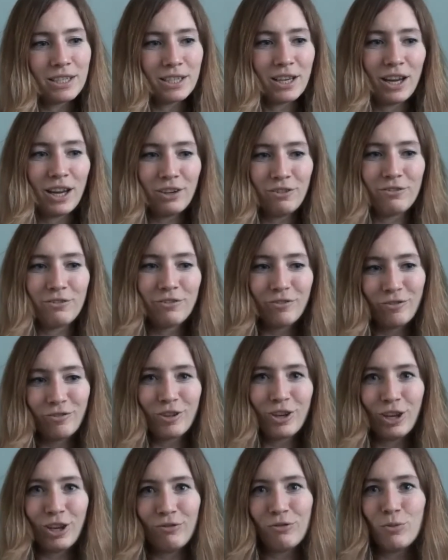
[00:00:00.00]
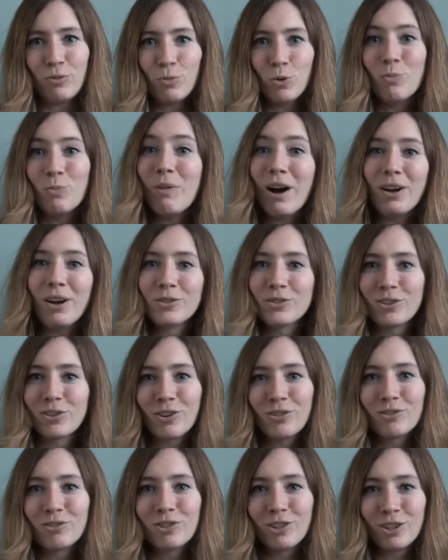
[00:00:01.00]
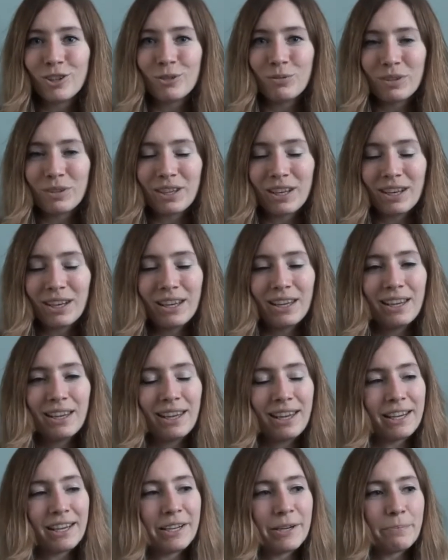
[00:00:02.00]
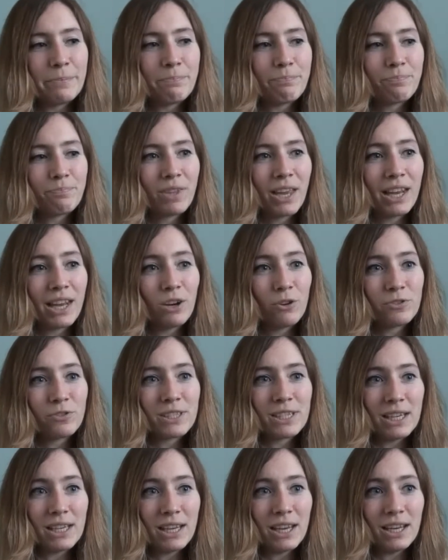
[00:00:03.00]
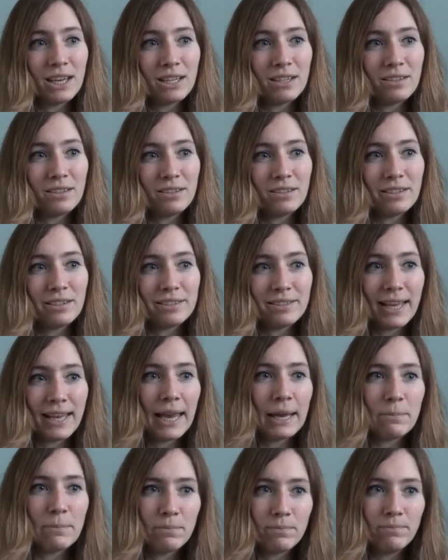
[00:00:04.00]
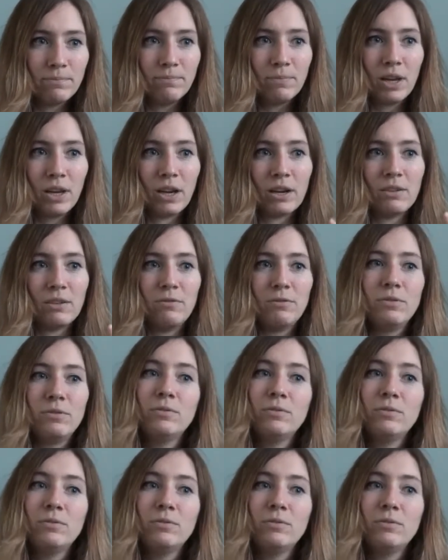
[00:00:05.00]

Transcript: kind of give you more milestones to do within it. And obviously in the same kind of